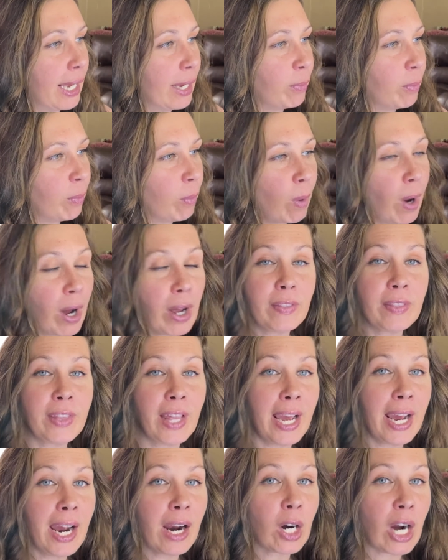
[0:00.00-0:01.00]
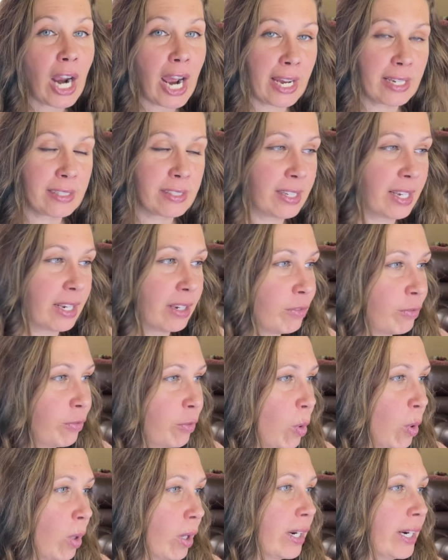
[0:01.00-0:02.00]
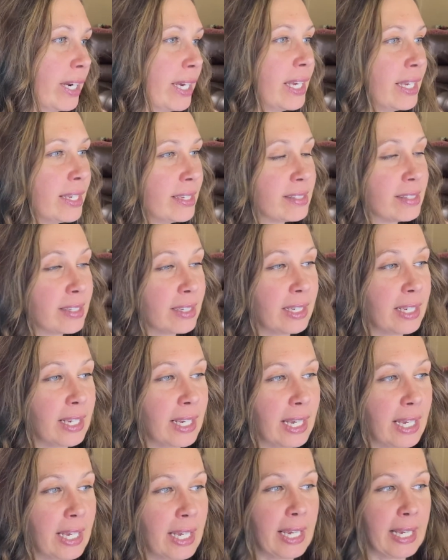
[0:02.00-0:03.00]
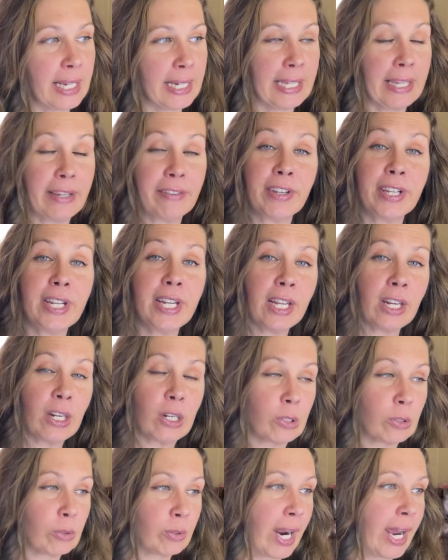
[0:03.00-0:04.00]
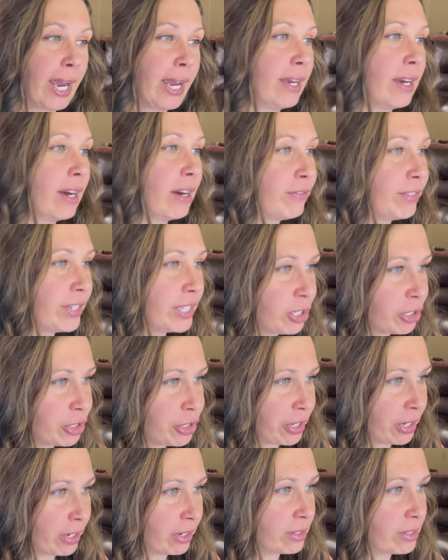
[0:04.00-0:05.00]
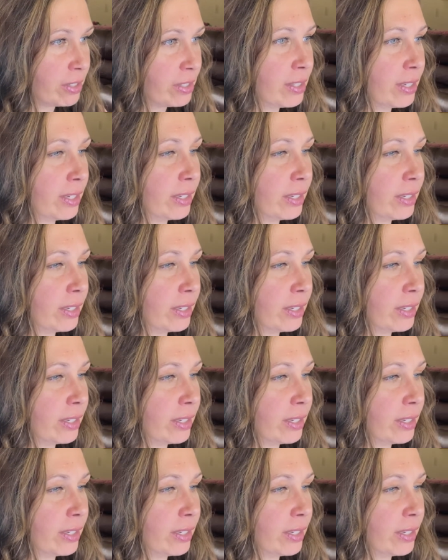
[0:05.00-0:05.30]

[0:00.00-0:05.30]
What they are asking for is, given an array of integers,